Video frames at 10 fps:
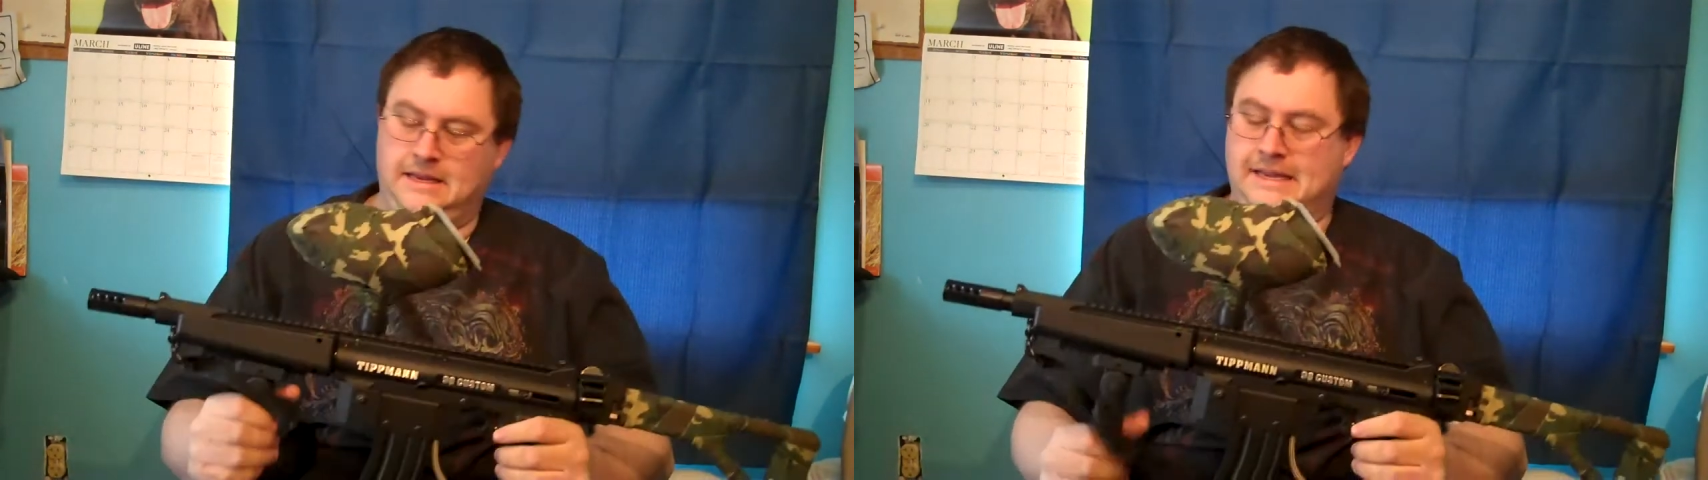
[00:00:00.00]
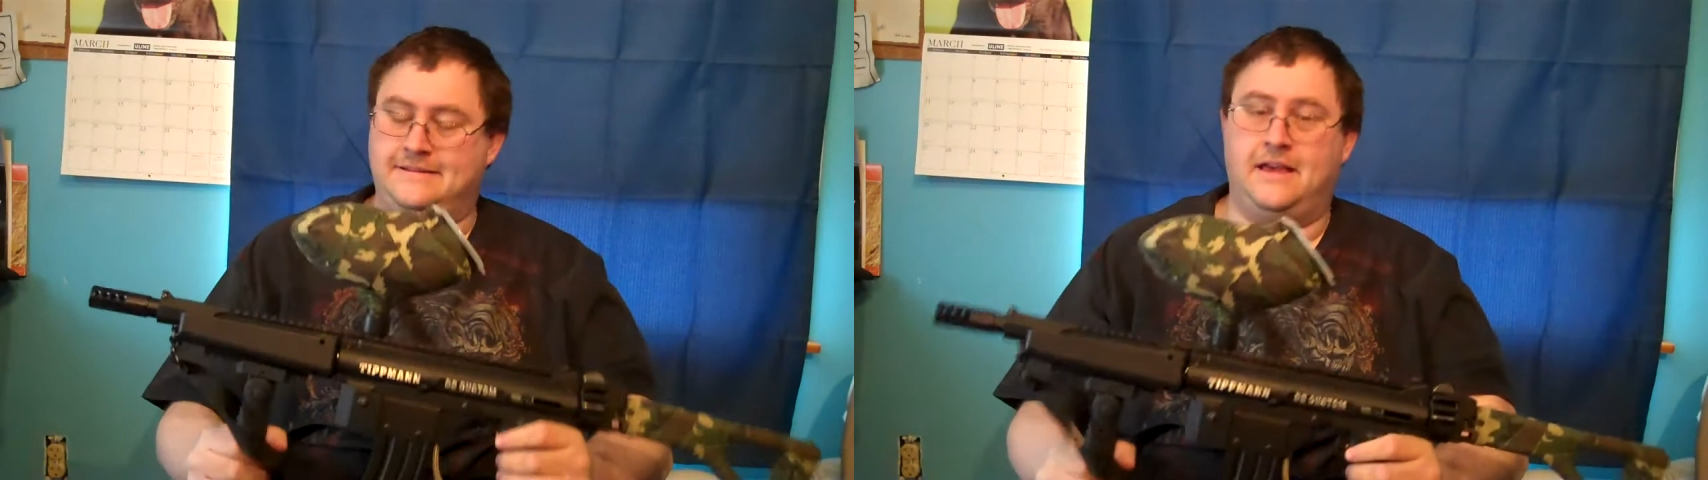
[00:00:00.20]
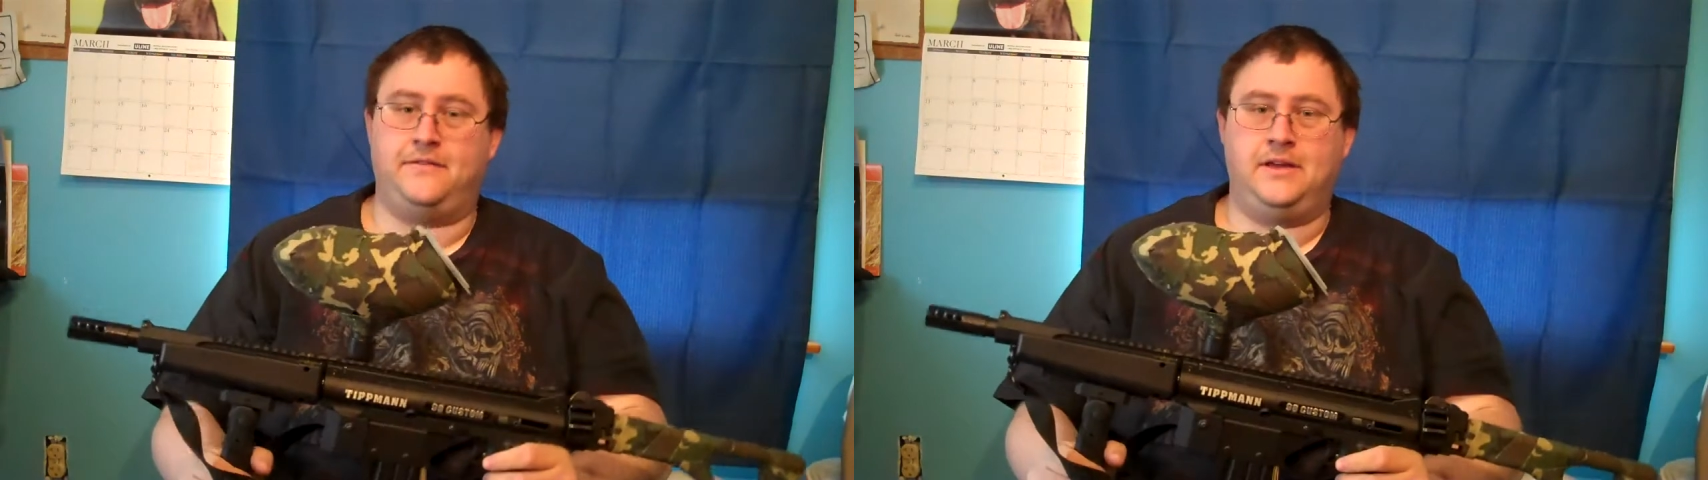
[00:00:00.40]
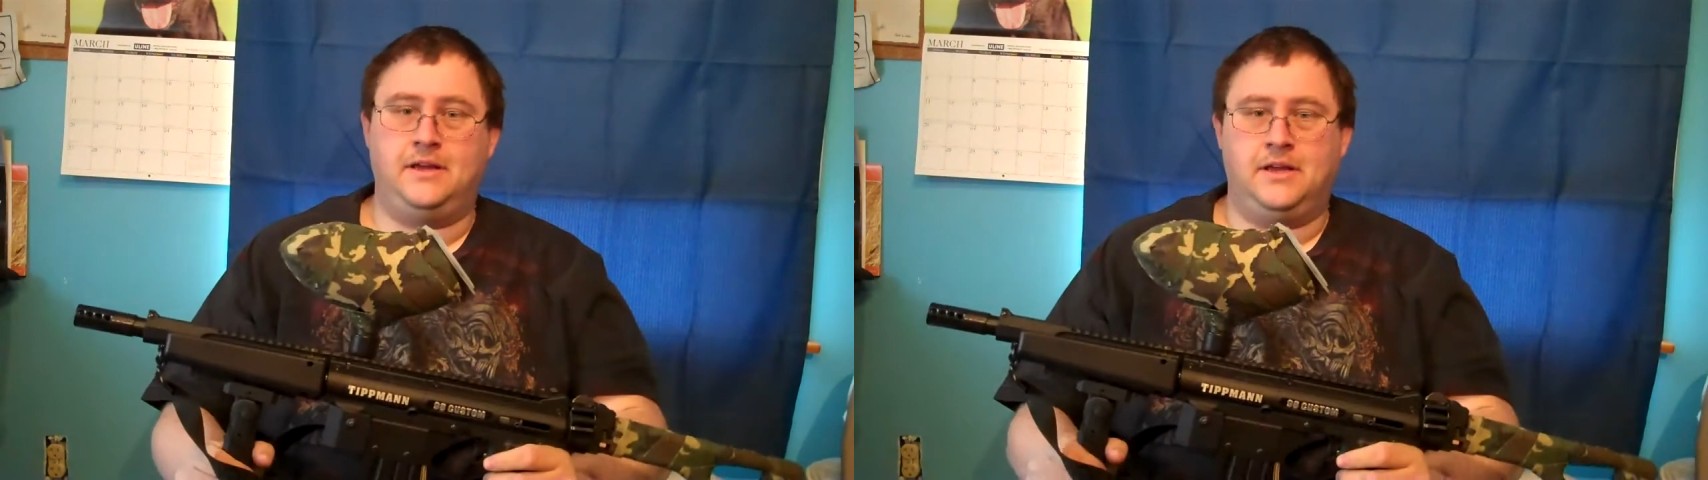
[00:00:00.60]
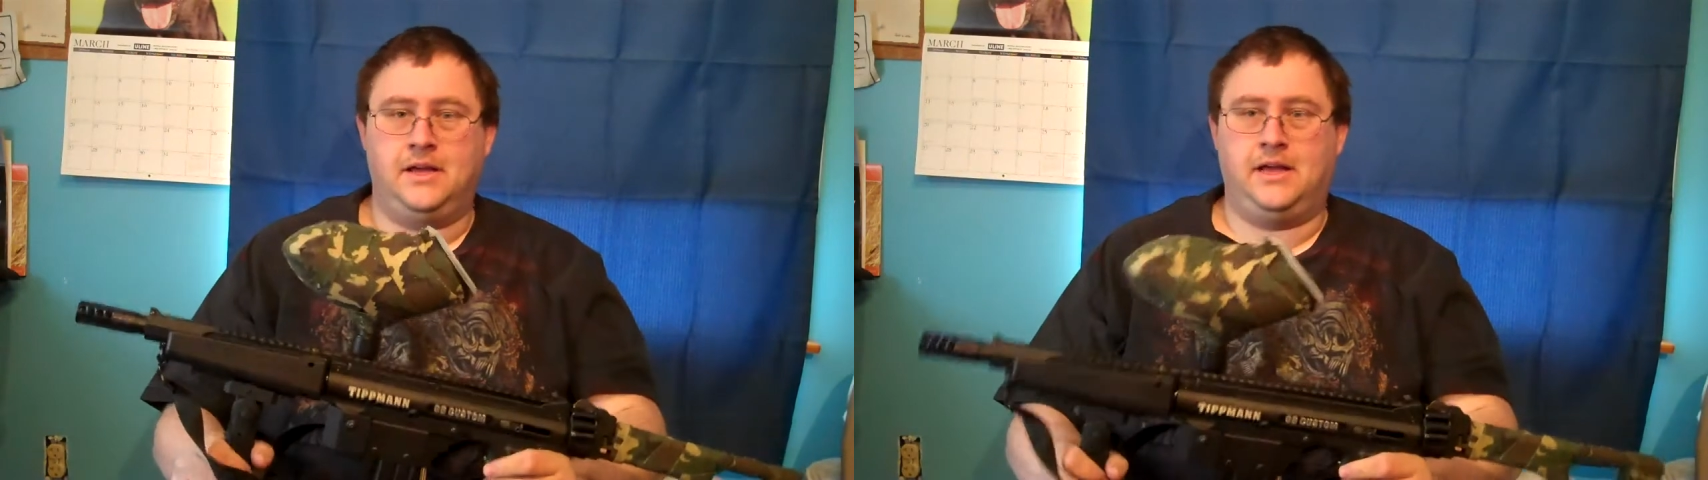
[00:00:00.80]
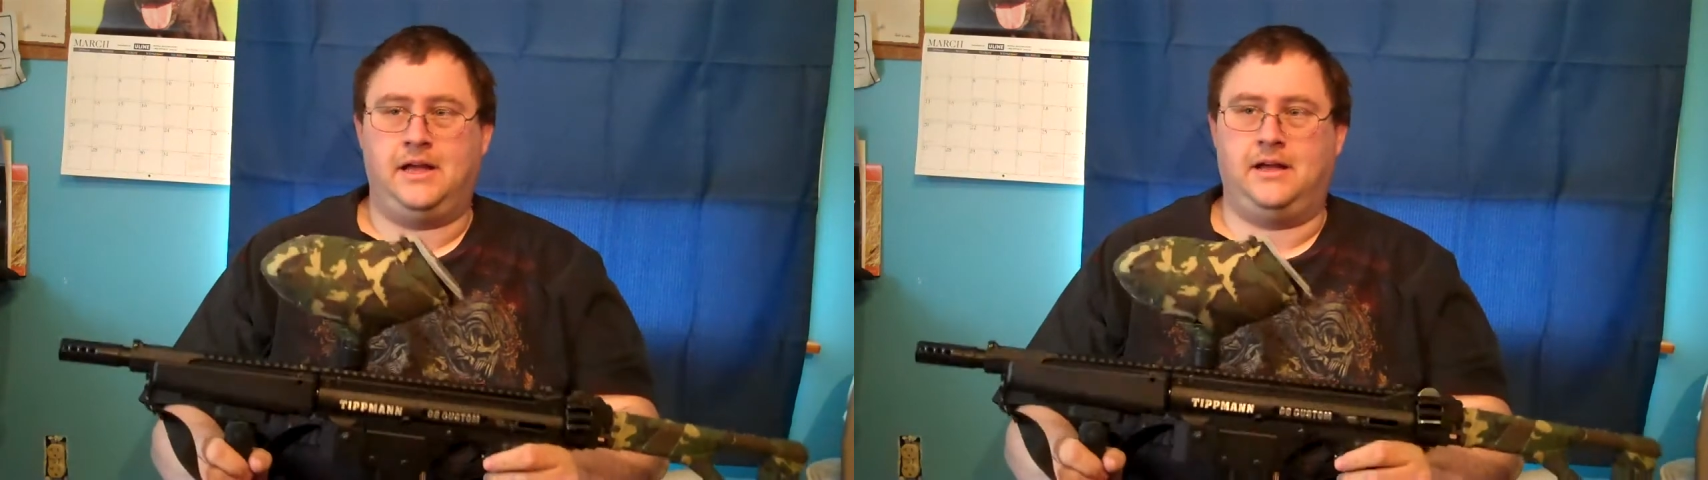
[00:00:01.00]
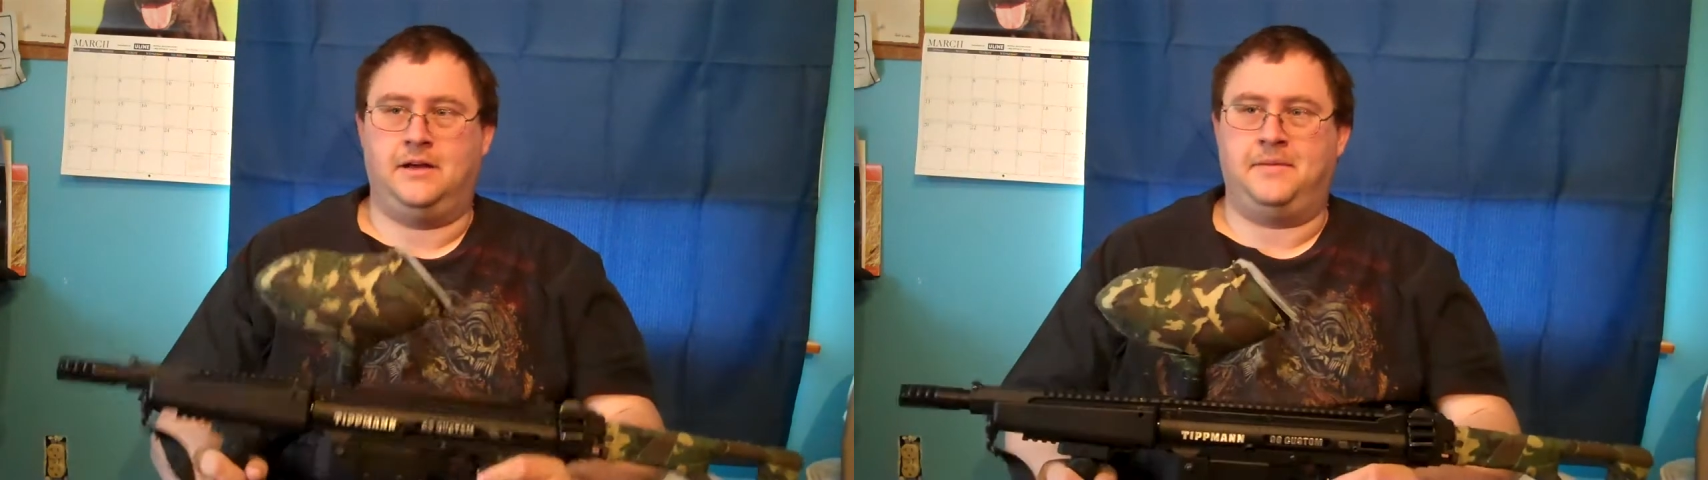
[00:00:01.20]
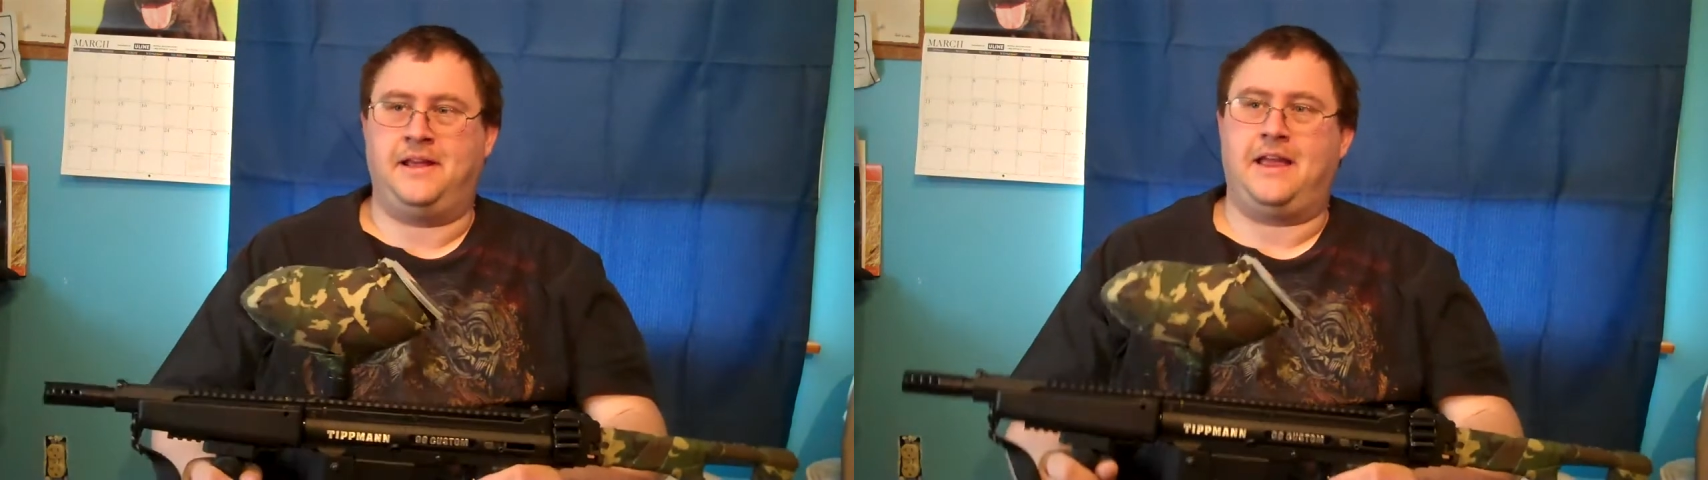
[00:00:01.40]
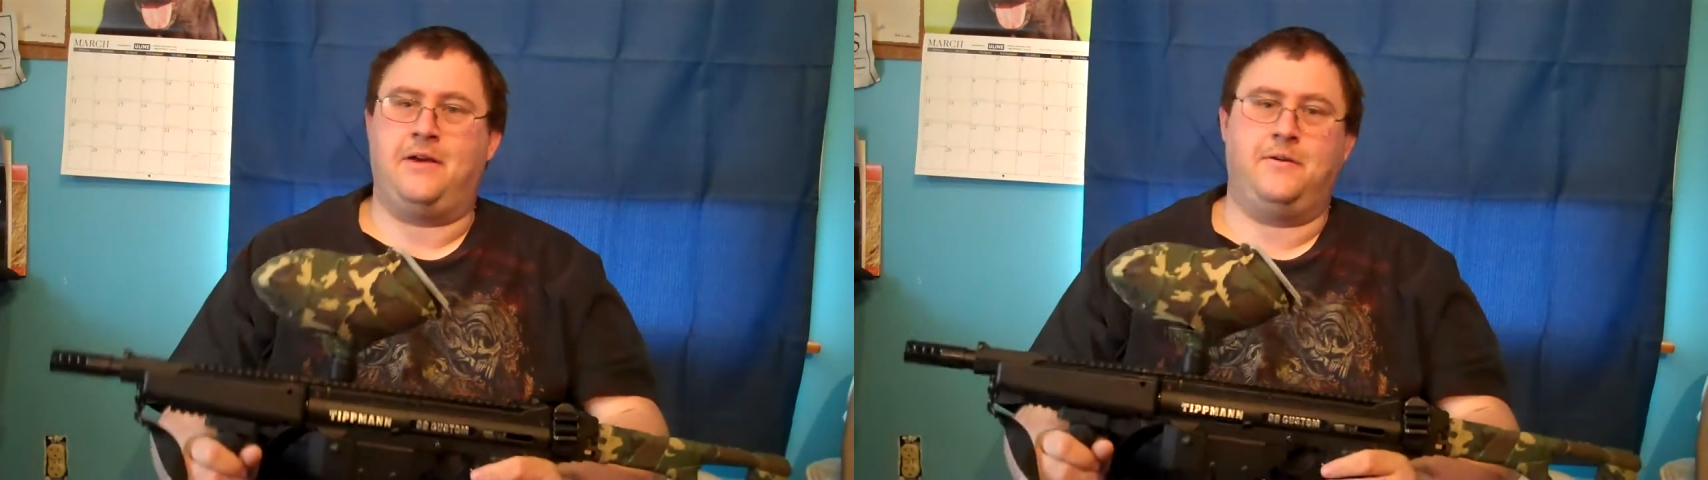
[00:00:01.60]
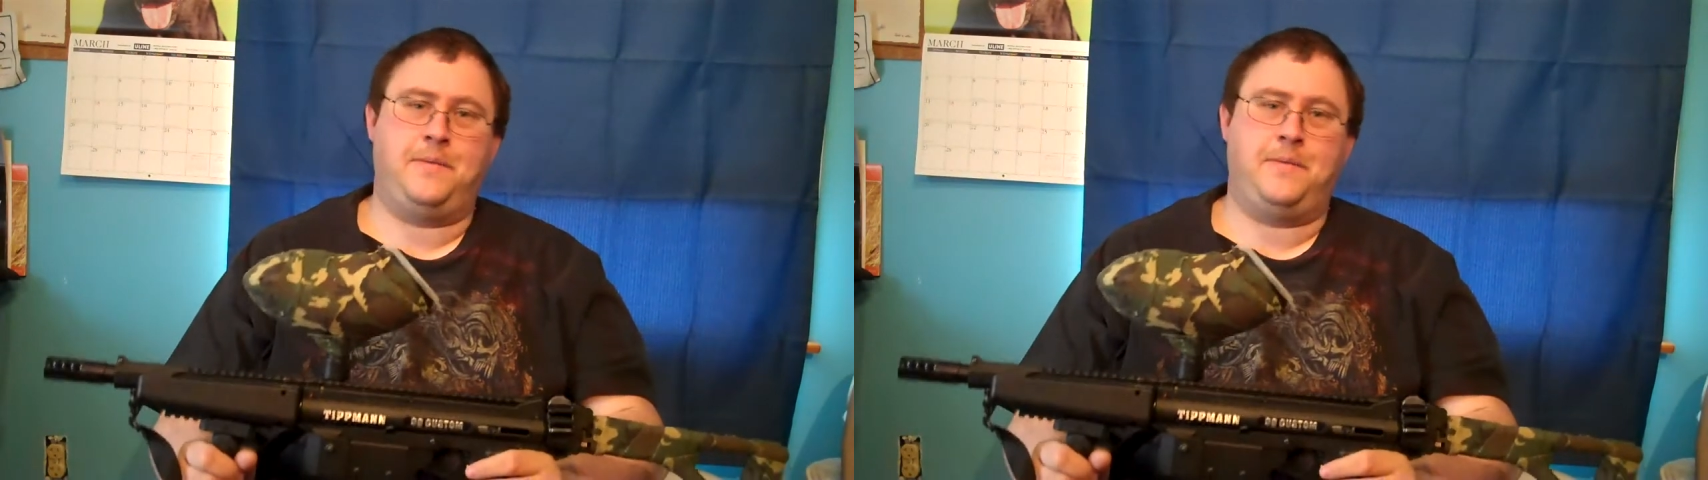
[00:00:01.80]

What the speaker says: it's heavy, and I carry the